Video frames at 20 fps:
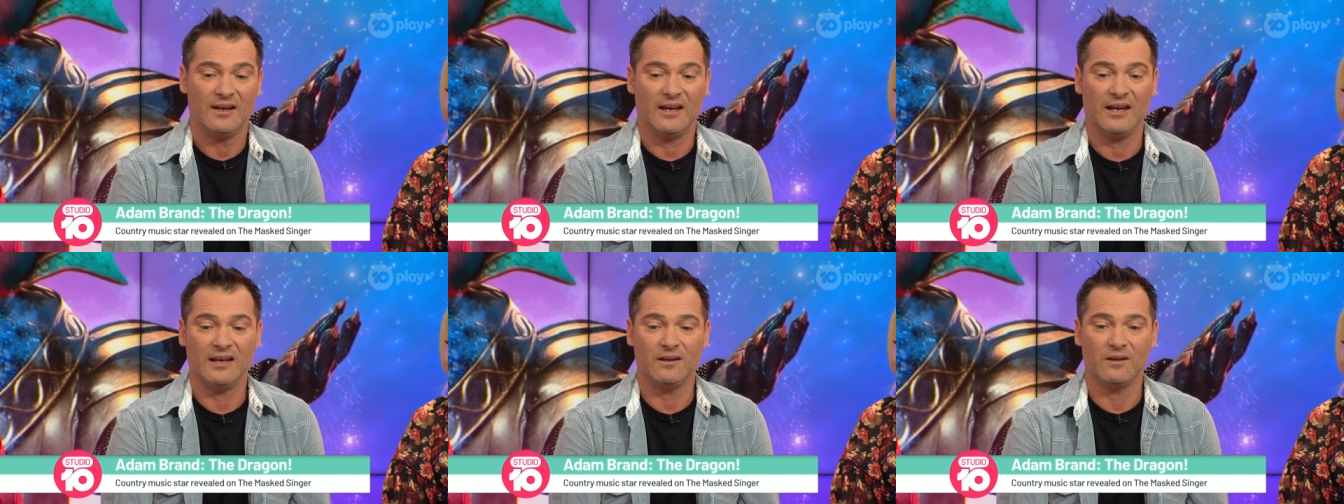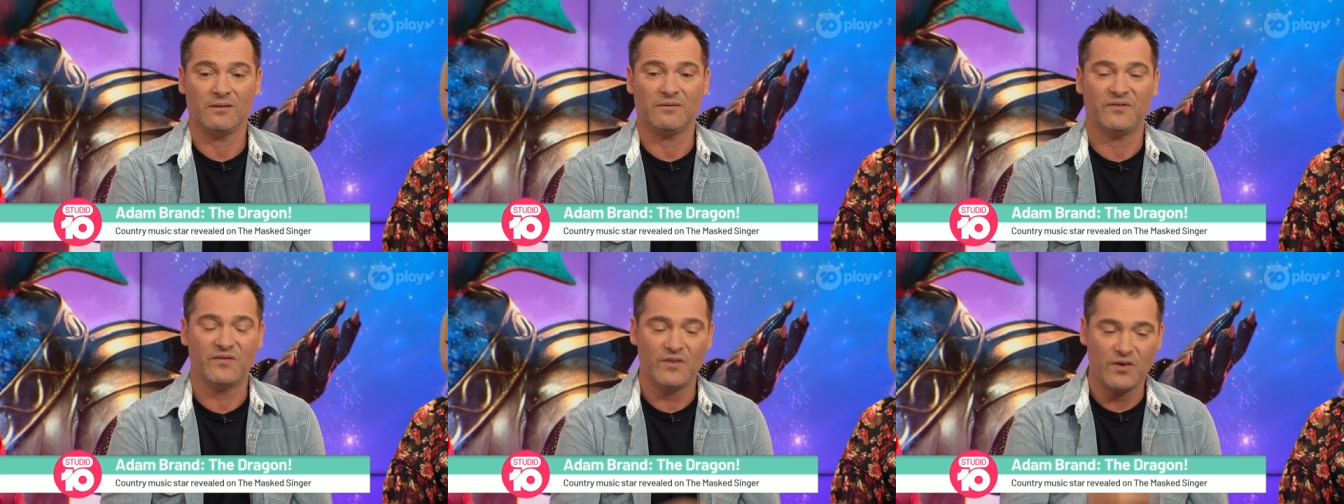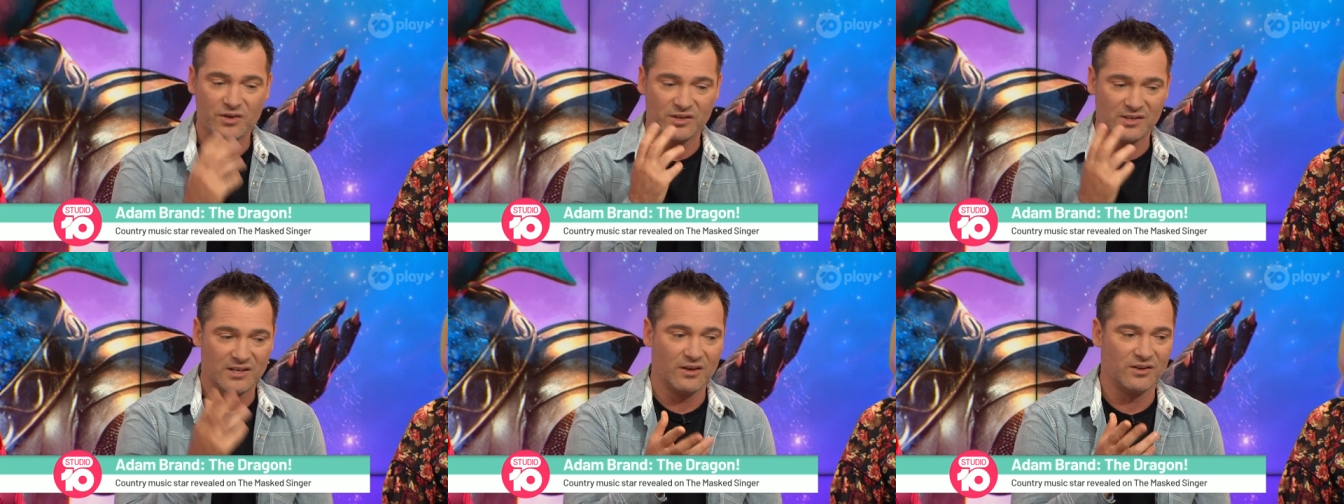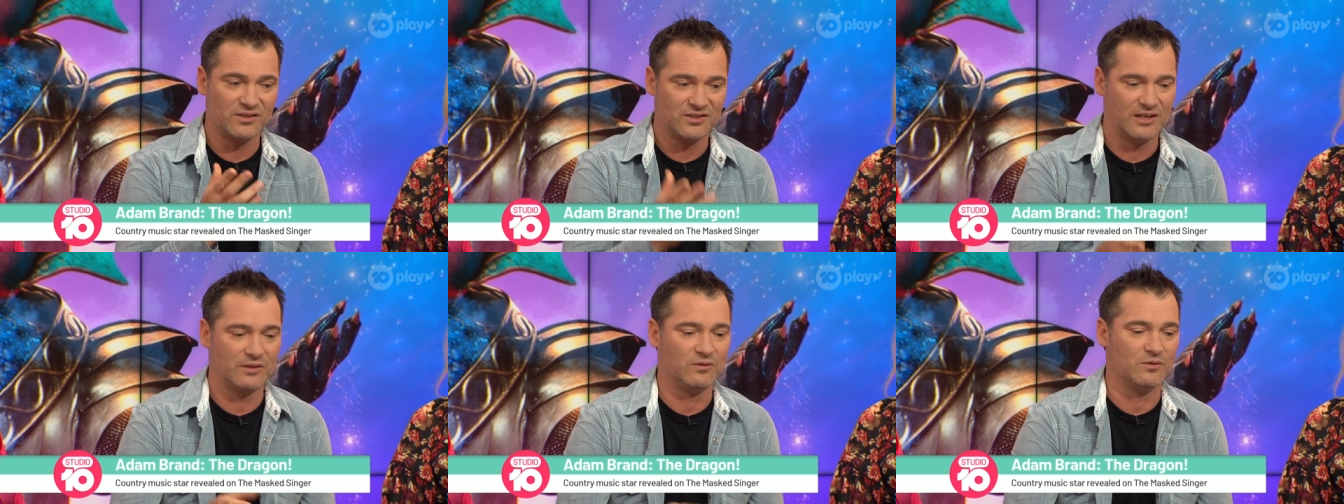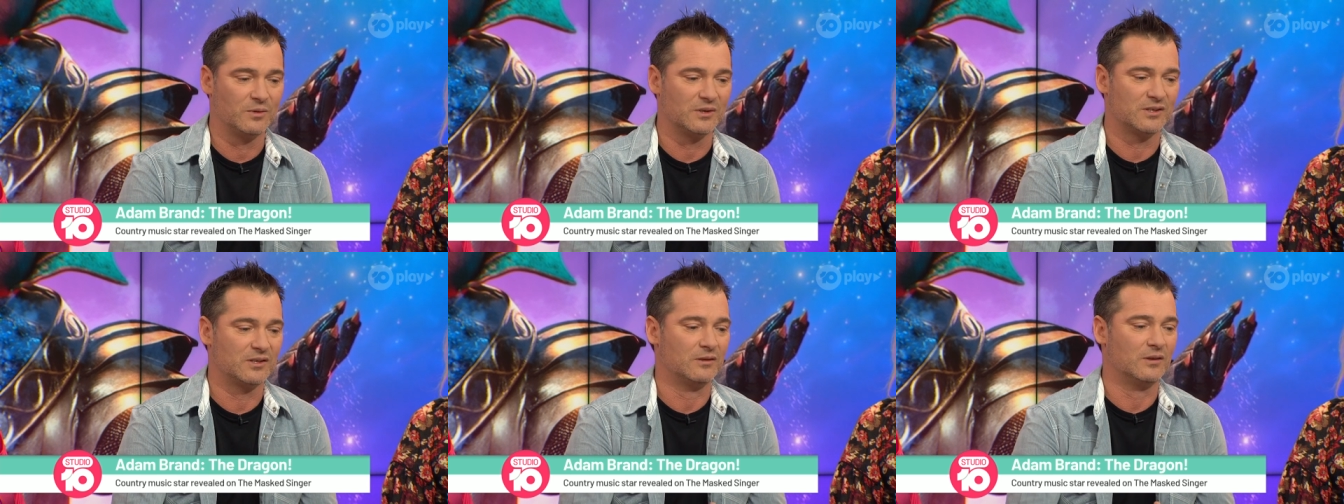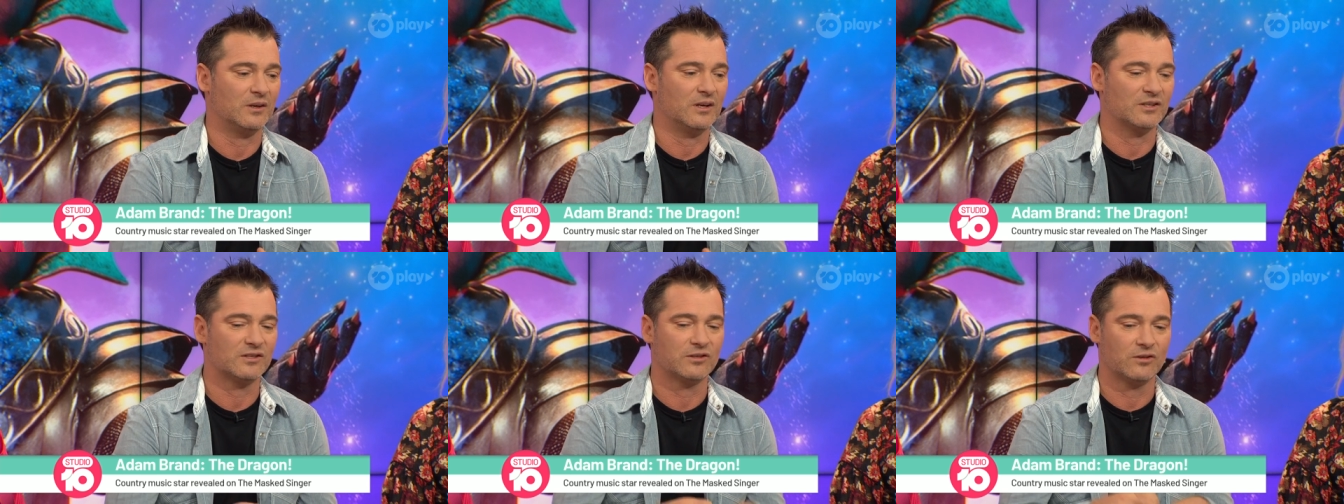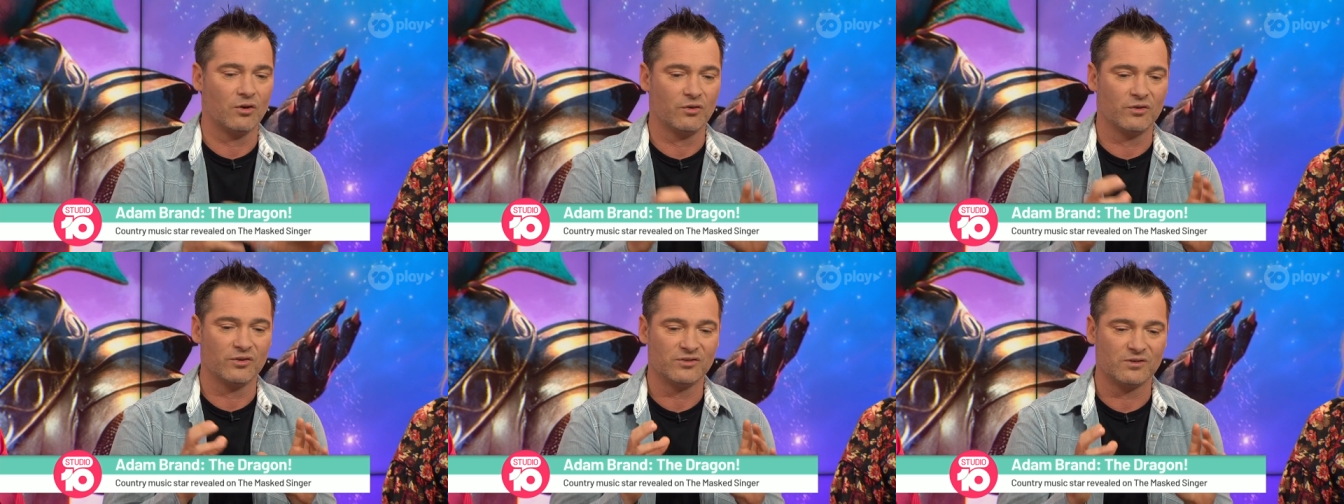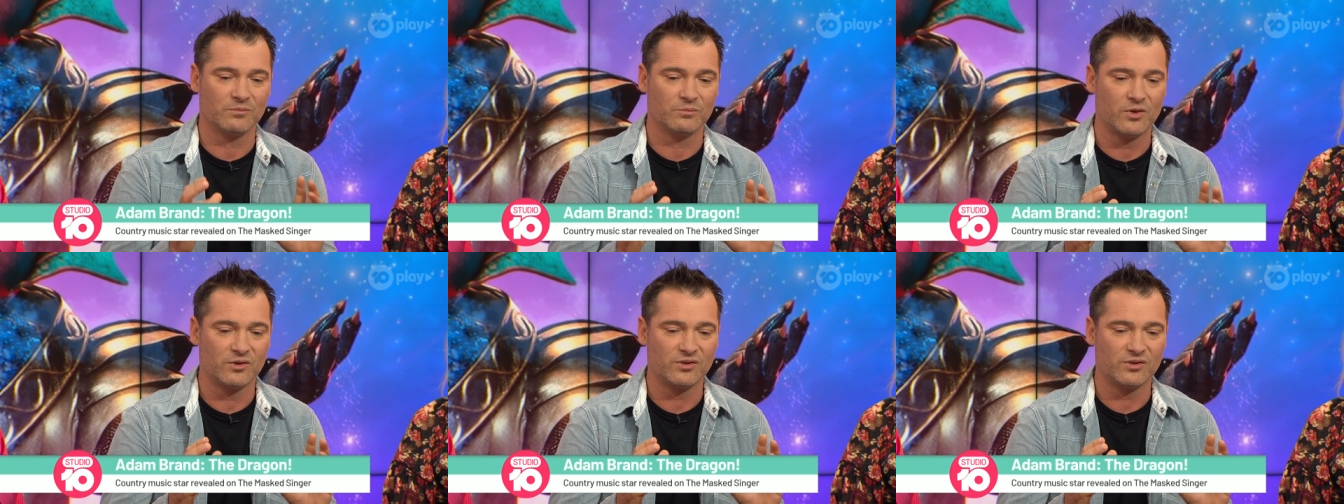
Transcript: And the first thing I said to him is, as long as I'm